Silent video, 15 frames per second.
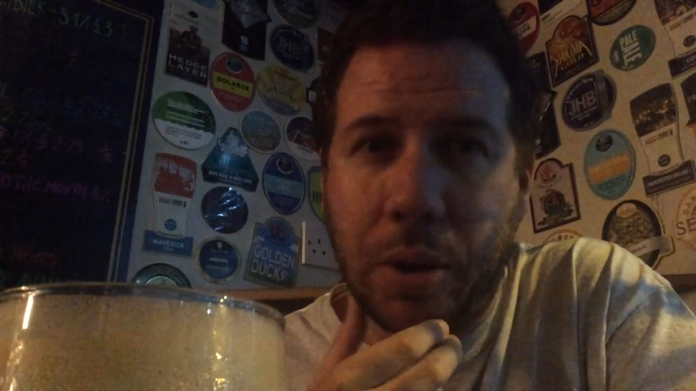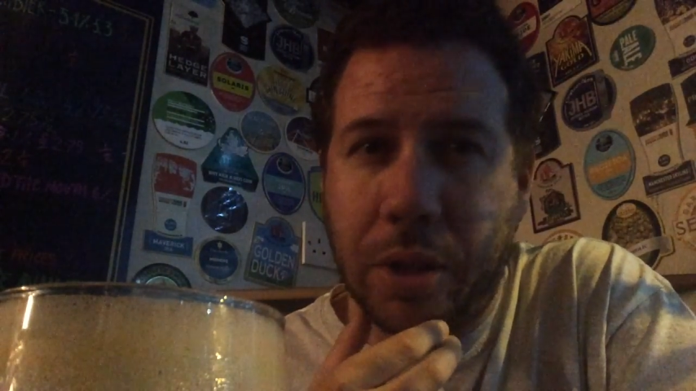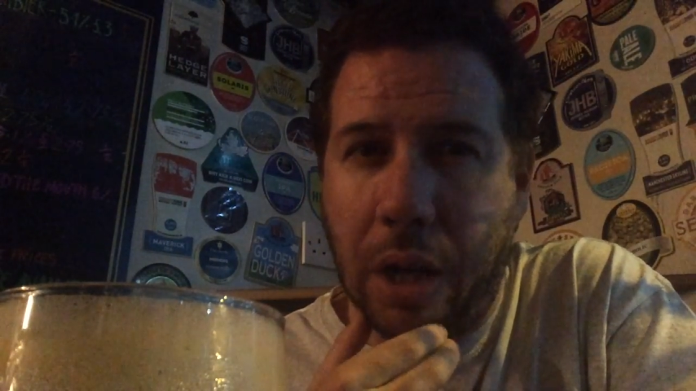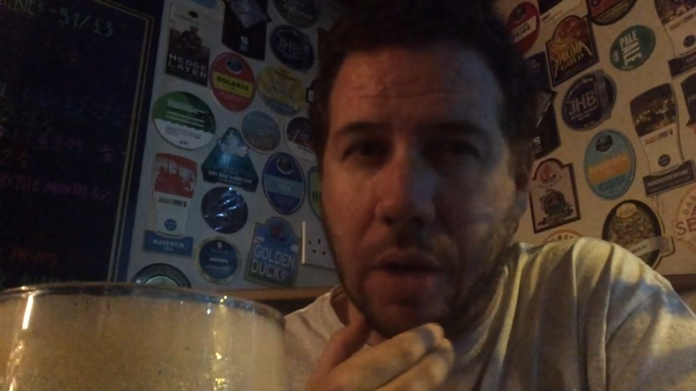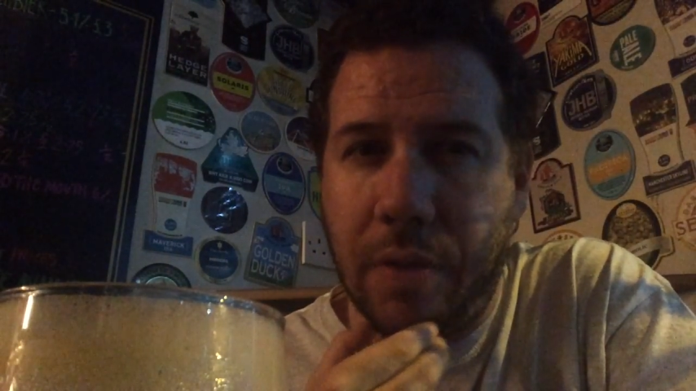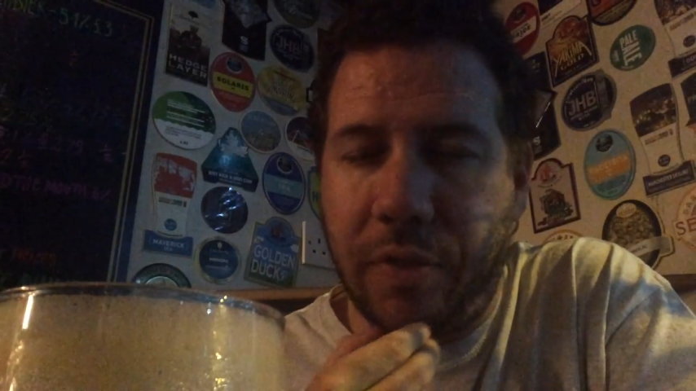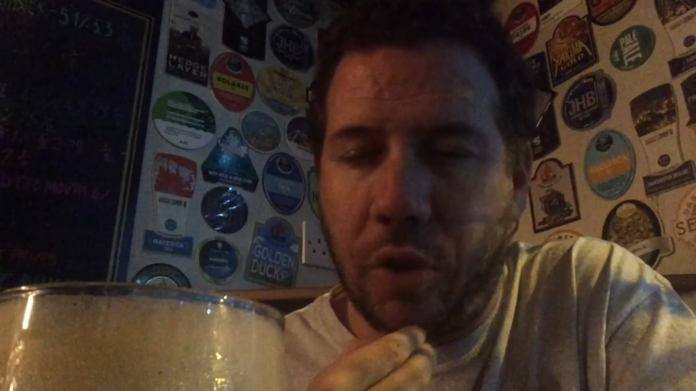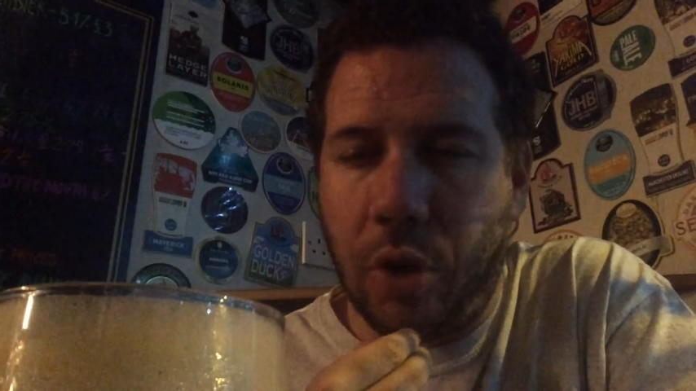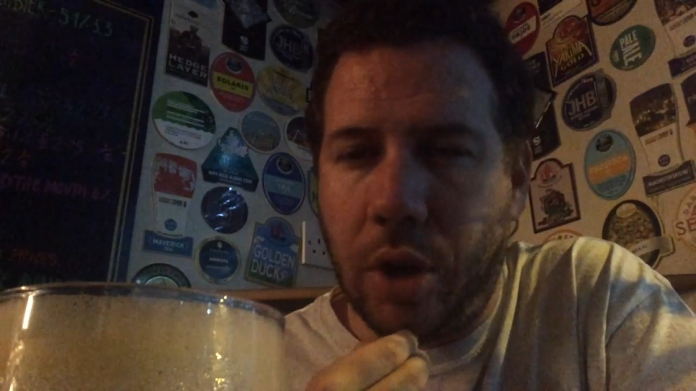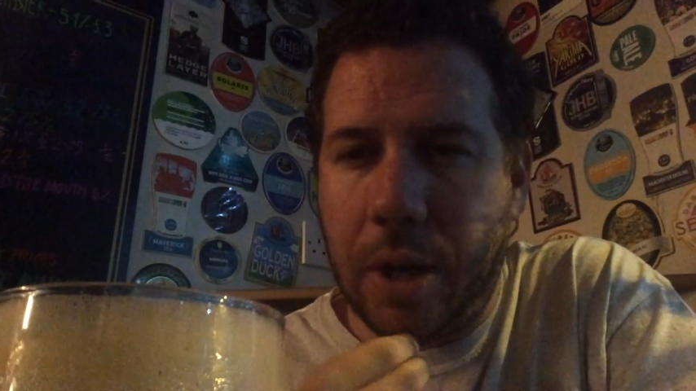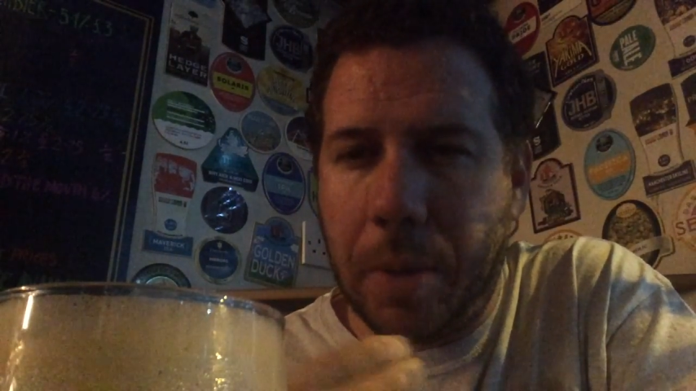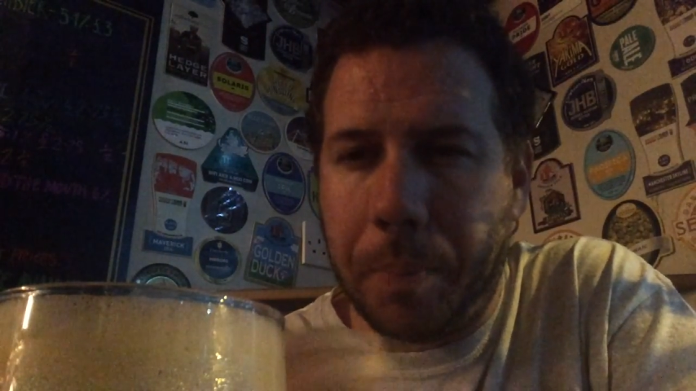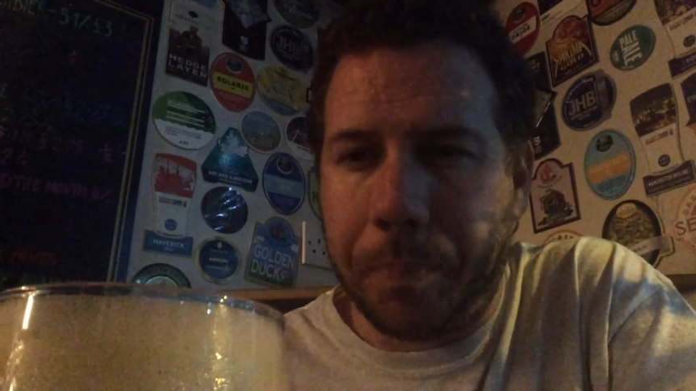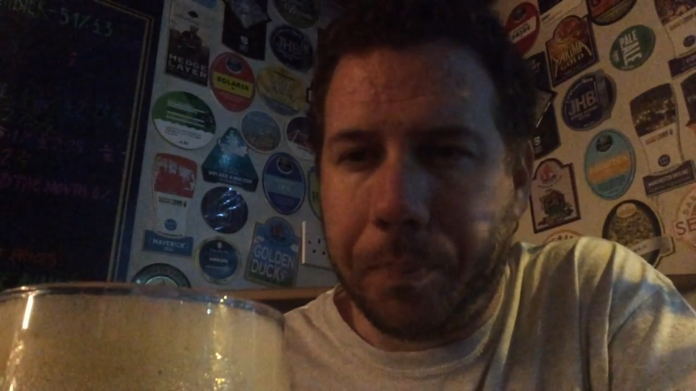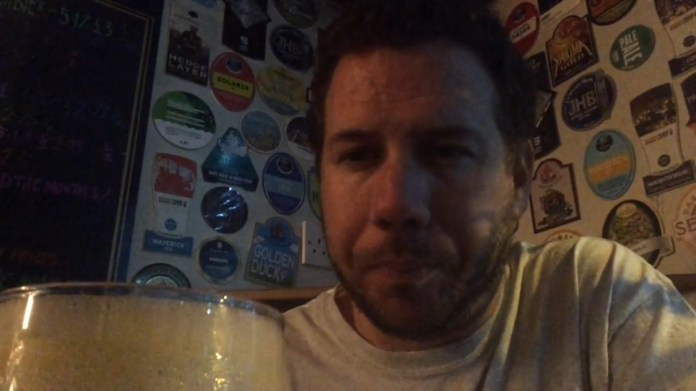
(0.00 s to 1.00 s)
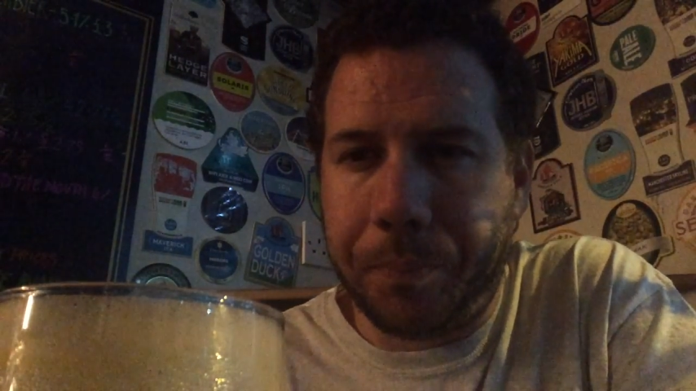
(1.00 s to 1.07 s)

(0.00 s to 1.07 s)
would go for it.